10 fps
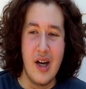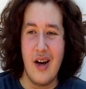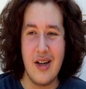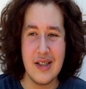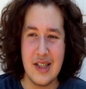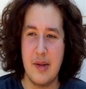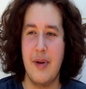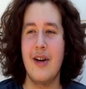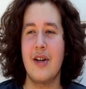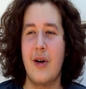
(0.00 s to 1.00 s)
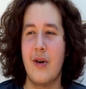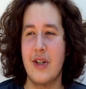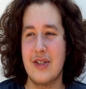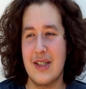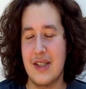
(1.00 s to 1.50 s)
Honestly, the Paracord
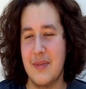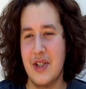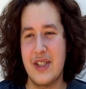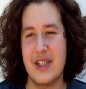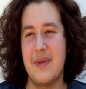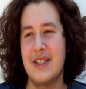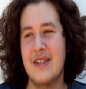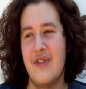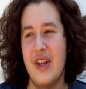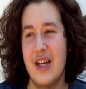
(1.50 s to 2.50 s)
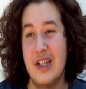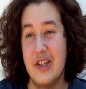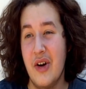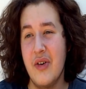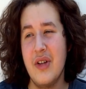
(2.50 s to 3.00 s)
is like the most expensive thing, and you
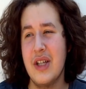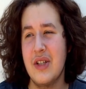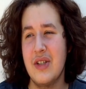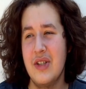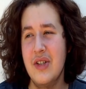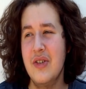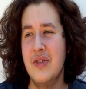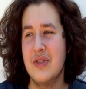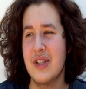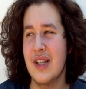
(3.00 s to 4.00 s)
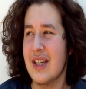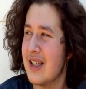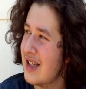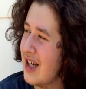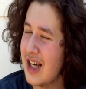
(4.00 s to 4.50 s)
only use like
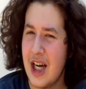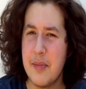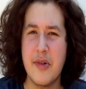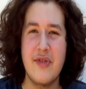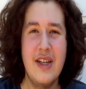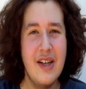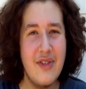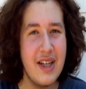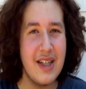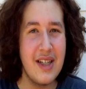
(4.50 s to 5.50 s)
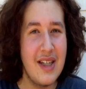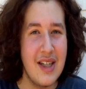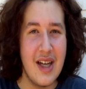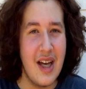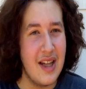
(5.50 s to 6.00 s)
a couple feet of it,
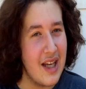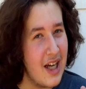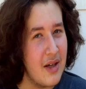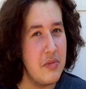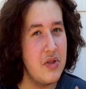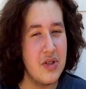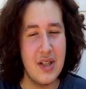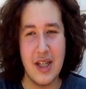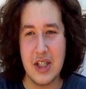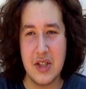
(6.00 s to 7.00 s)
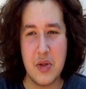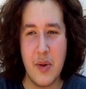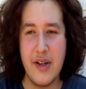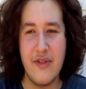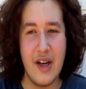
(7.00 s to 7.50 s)
and they come usually in like
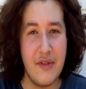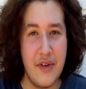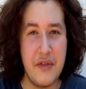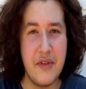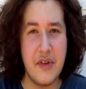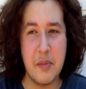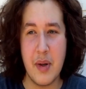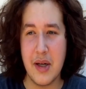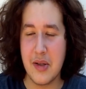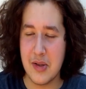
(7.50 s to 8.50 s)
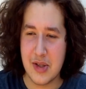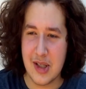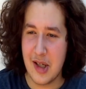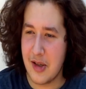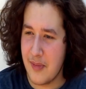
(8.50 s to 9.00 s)
25, 50 foot bundles.
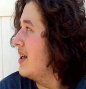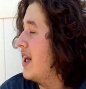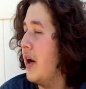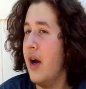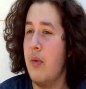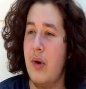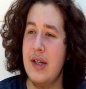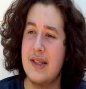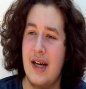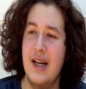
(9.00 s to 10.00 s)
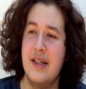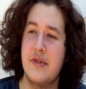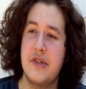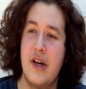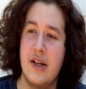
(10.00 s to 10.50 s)
So now I was kind of
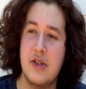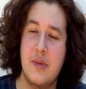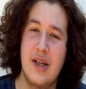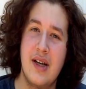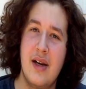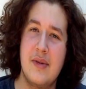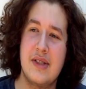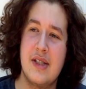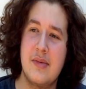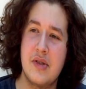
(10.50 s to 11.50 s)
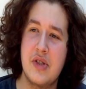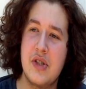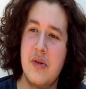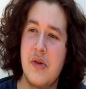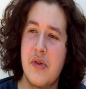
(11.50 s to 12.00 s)
shocked when I was able to
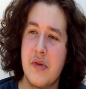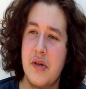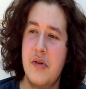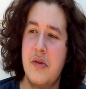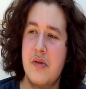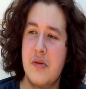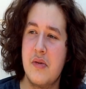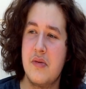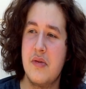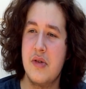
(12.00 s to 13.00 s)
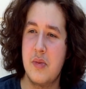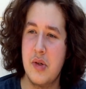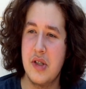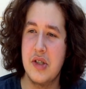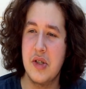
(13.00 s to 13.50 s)
shoot through the
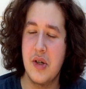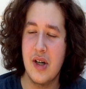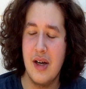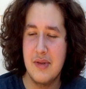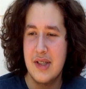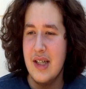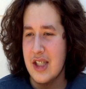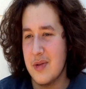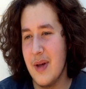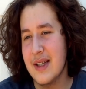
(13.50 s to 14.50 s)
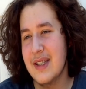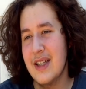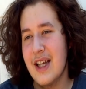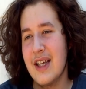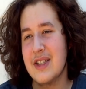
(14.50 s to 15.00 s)
wooden door. I was not expecting
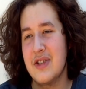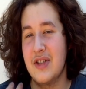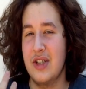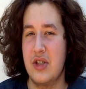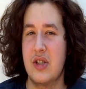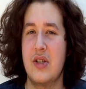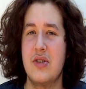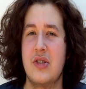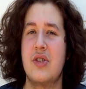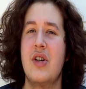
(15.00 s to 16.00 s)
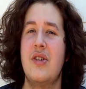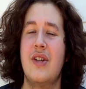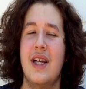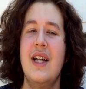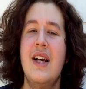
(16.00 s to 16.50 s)
that, so that just goes to show you
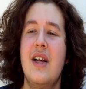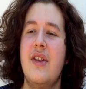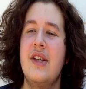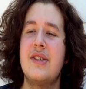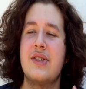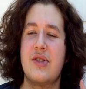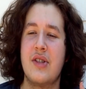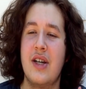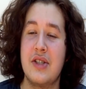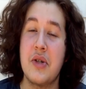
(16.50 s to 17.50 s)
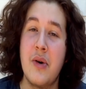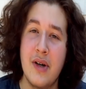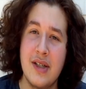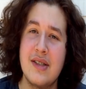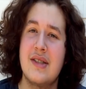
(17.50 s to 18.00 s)
that these things are not
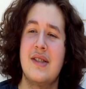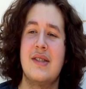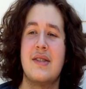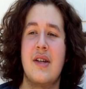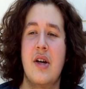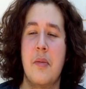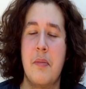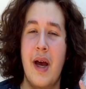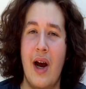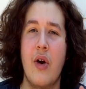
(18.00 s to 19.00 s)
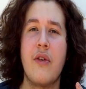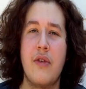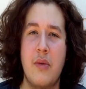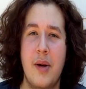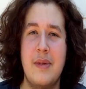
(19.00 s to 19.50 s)
toys. These are
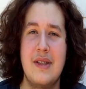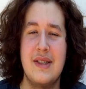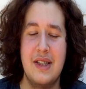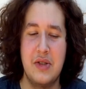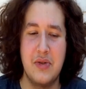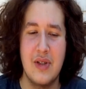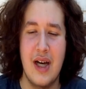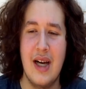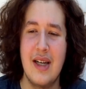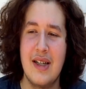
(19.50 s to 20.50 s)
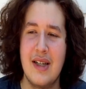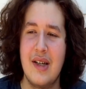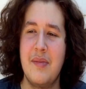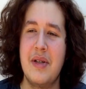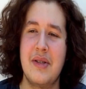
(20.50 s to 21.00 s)
powerful weapons, and do not
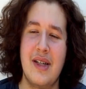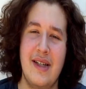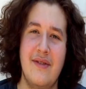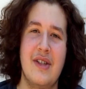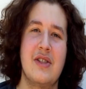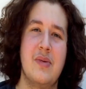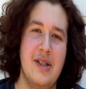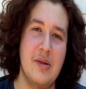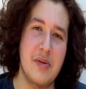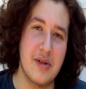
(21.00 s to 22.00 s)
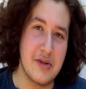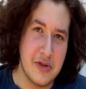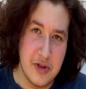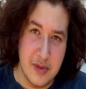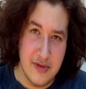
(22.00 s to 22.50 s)
build any of this without parental
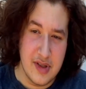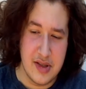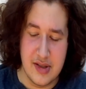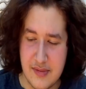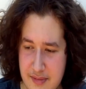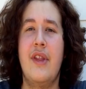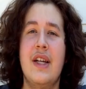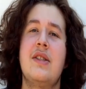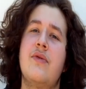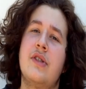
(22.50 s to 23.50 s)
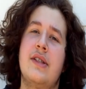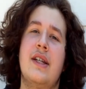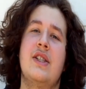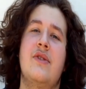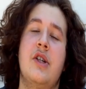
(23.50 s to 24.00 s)
supervision. That's it for
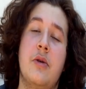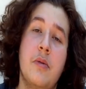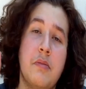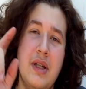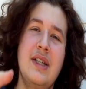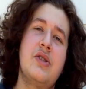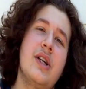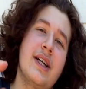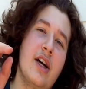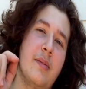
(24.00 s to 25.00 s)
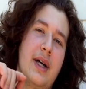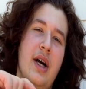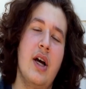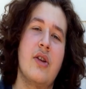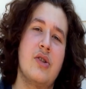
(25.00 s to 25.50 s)
today's video. Please check out my
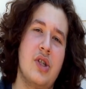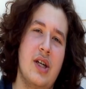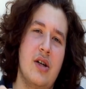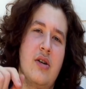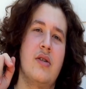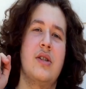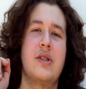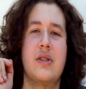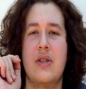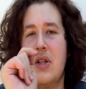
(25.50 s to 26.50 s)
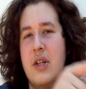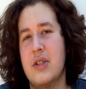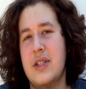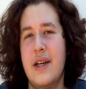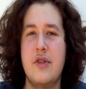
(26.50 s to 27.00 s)
other channel. It's
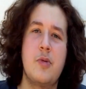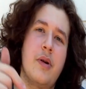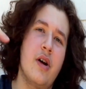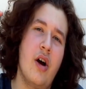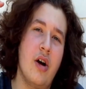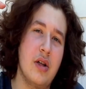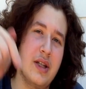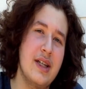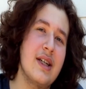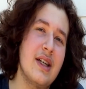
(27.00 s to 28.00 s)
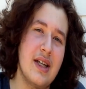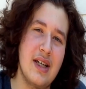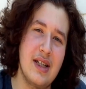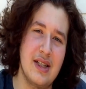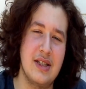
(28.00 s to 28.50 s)
under David Shapiro. I'll link it
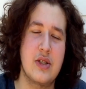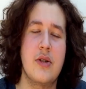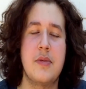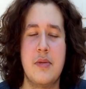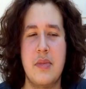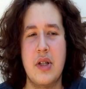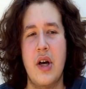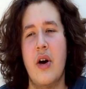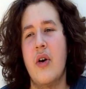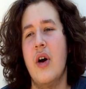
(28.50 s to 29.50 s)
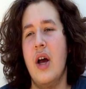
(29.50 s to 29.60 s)
in the description below.